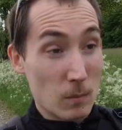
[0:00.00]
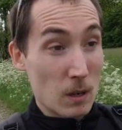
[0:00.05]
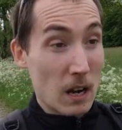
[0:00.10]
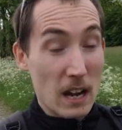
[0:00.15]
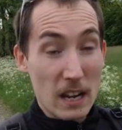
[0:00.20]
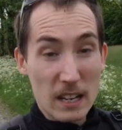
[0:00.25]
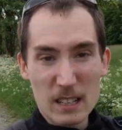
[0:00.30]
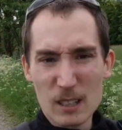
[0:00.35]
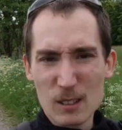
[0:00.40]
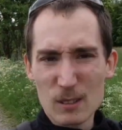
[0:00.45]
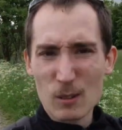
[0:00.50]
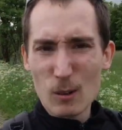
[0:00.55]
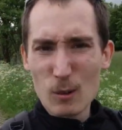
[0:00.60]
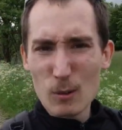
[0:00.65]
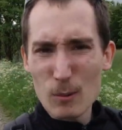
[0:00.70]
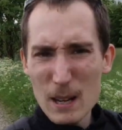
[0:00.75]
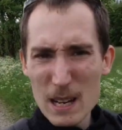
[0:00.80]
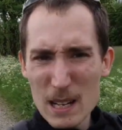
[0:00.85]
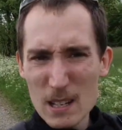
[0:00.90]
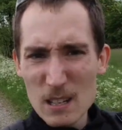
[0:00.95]
I can
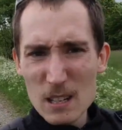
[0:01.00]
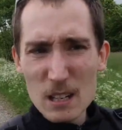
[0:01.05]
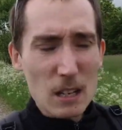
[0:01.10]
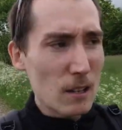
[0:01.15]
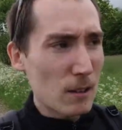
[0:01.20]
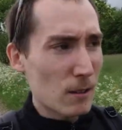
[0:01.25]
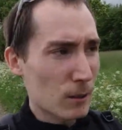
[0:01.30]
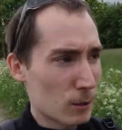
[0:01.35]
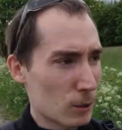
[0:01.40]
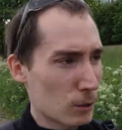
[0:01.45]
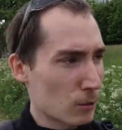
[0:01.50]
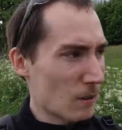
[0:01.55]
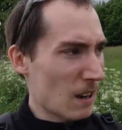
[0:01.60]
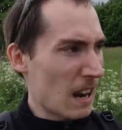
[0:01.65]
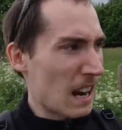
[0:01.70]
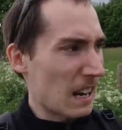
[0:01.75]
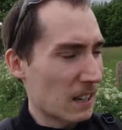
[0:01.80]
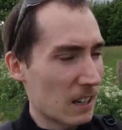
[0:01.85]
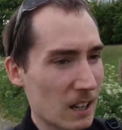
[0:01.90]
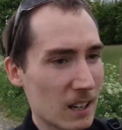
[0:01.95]
already hear the
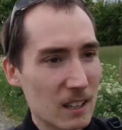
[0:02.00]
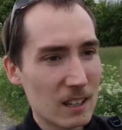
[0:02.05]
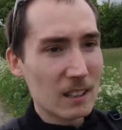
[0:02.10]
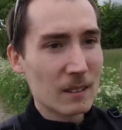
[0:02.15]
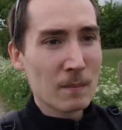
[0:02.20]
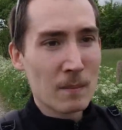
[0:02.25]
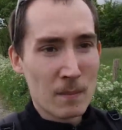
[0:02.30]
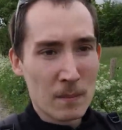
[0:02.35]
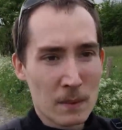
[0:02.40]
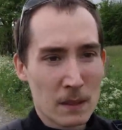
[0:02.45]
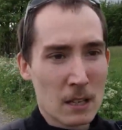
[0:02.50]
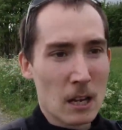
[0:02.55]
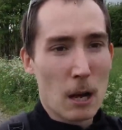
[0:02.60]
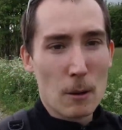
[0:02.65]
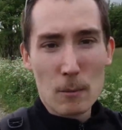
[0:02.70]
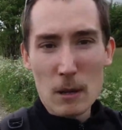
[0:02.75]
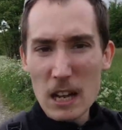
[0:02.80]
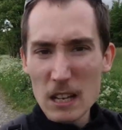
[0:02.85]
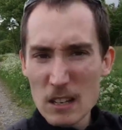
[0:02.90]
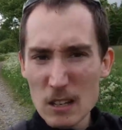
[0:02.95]
track. I'm
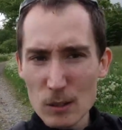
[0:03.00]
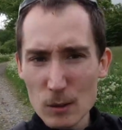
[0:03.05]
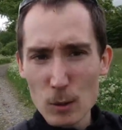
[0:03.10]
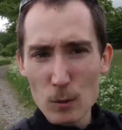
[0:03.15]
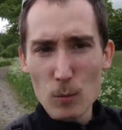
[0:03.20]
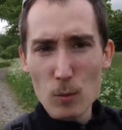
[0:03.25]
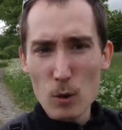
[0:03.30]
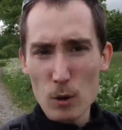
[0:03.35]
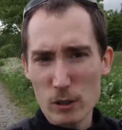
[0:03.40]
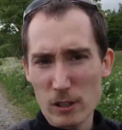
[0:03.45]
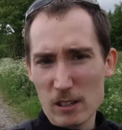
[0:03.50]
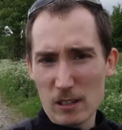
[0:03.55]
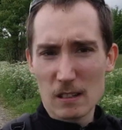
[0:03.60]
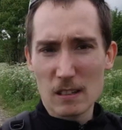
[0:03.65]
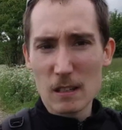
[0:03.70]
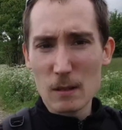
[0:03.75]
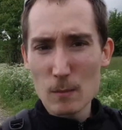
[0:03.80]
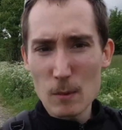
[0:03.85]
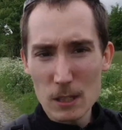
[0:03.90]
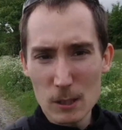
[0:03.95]
heading towards it.
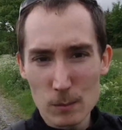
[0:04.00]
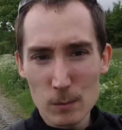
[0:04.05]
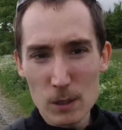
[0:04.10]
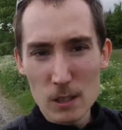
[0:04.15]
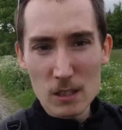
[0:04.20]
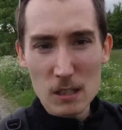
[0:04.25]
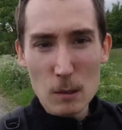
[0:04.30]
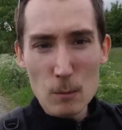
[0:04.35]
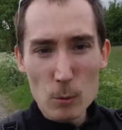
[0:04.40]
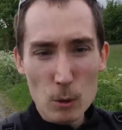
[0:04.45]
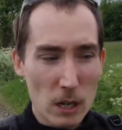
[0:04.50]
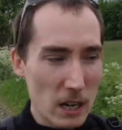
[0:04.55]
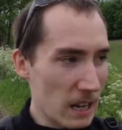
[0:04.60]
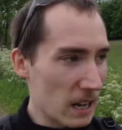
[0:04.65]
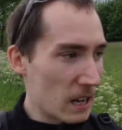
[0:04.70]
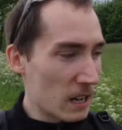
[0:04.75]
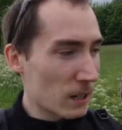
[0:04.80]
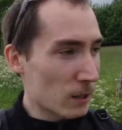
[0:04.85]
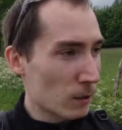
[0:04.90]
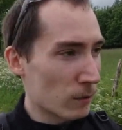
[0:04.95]
It must be somewhere
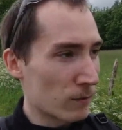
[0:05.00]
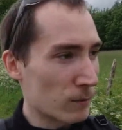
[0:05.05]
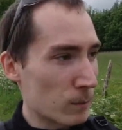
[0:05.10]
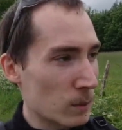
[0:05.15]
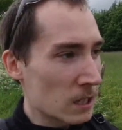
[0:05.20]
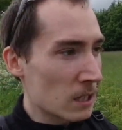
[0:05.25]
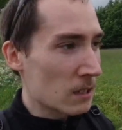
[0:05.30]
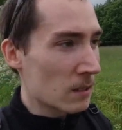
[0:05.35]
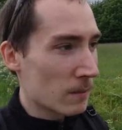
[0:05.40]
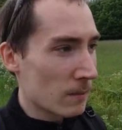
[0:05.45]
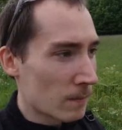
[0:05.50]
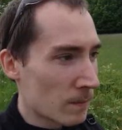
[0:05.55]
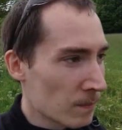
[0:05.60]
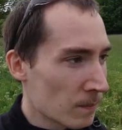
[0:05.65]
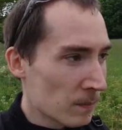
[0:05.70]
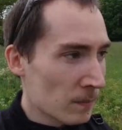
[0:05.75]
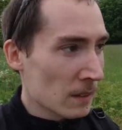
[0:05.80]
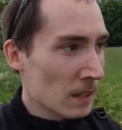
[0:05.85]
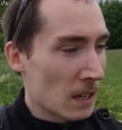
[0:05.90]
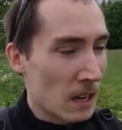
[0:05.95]
ahead of me.
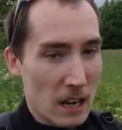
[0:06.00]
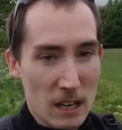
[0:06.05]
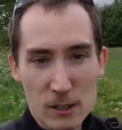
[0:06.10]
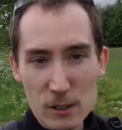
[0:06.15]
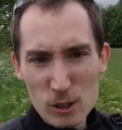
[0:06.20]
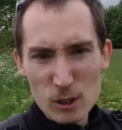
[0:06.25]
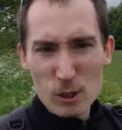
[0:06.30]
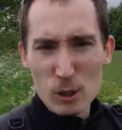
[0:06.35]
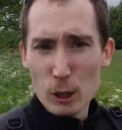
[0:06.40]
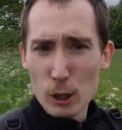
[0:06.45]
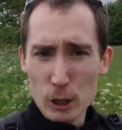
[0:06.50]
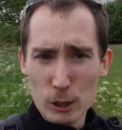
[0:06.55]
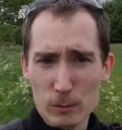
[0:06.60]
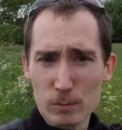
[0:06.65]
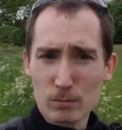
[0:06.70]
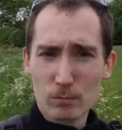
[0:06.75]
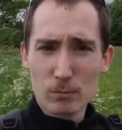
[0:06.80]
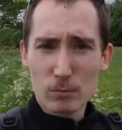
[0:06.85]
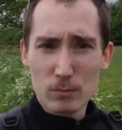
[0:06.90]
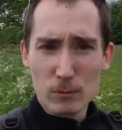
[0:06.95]
I just heard
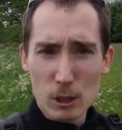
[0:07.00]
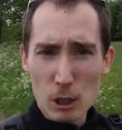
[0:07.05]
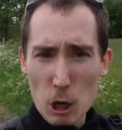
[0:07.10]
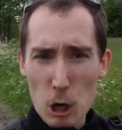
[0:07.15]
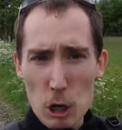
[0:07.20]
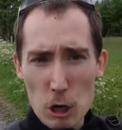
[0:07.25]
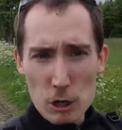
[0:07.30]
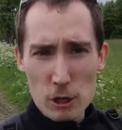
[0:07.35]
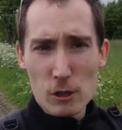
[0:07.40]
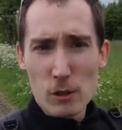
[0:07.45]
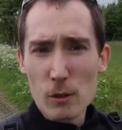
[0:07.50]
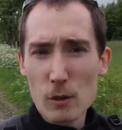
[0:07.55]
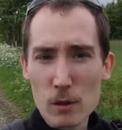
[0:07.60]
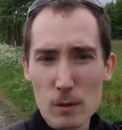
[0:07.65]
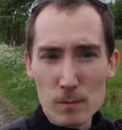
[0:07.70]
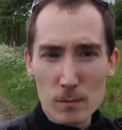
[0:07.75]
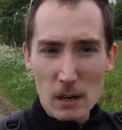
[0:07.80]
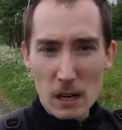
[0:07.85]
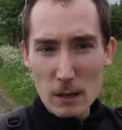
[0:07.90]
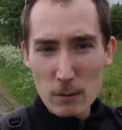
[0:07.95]
cars
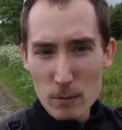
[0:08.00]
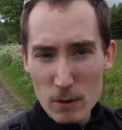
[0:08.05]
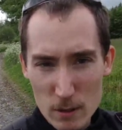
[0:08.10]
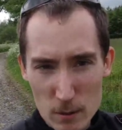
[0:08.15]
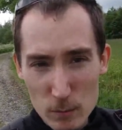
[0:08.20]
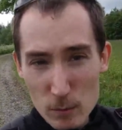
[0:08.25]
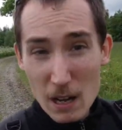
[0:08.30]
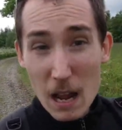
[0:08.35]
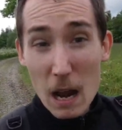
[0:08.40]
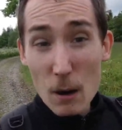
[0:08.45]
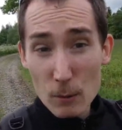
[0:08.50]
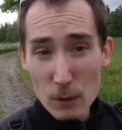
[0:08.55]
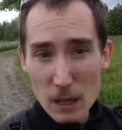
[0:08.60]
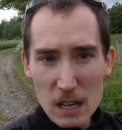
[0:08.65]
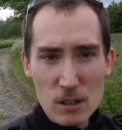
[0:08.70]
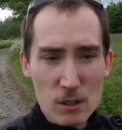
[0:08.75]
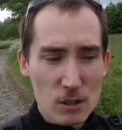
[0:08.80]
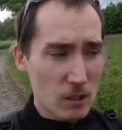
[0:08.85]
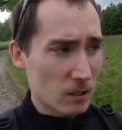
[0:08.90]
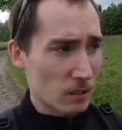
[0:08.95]
going by with loud
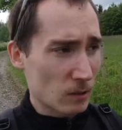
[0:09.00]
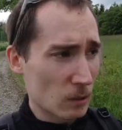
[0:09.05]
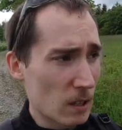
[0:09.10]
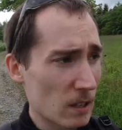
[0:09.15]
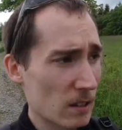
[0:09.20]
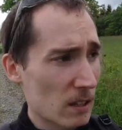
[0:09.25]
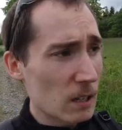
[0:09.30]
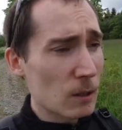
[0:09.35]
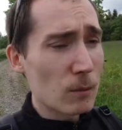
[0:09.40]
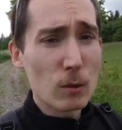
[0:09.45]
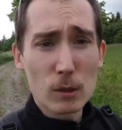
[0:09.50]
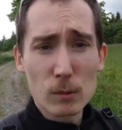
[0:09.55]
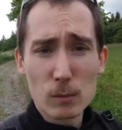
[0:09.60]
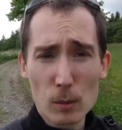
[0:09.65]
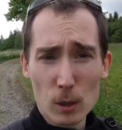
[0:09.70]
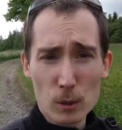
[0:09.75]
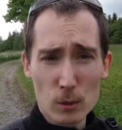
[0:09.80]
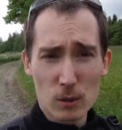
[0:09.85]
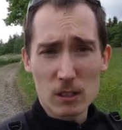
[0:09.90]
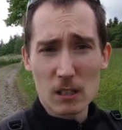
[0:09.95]
engines. Well, I think it was
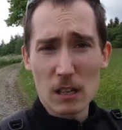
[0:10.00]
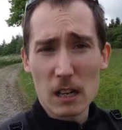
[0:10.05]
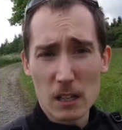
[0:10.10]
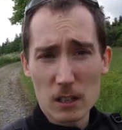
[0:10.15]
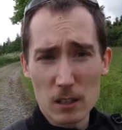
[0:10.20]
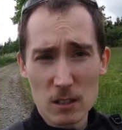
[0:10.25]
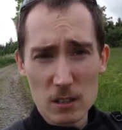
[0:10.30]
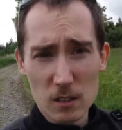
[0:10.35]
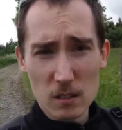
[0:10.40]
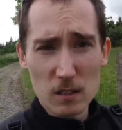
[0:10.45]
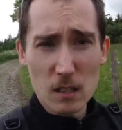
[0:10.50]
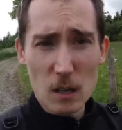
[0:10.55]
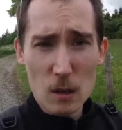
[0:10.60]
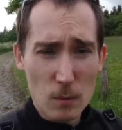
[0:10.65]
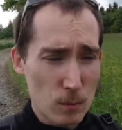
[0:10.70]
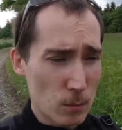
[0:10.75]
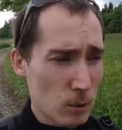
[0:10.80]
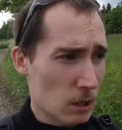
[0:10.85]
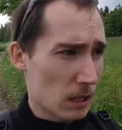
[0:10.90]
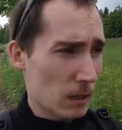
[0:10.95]
motorcycles. It
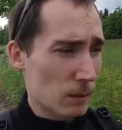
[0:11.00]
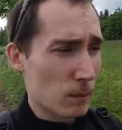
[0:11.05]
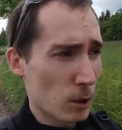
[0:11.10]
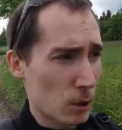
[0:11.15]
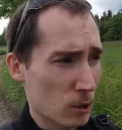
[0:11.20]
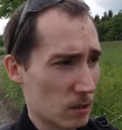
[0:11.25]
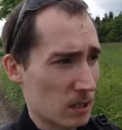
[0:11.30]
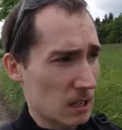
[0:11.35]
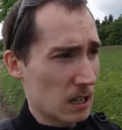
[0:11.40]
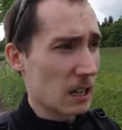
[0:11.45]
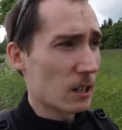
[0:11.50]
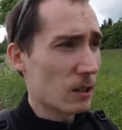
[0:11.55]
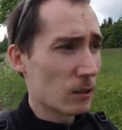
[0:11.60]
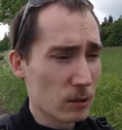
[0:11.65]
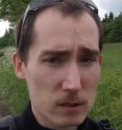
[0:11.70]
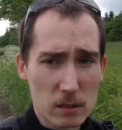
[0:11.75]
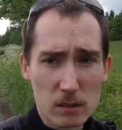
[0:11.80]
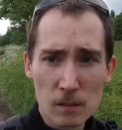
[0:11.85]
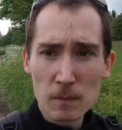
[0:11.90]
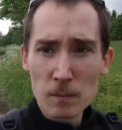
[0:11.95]
sounded more like motorcycles.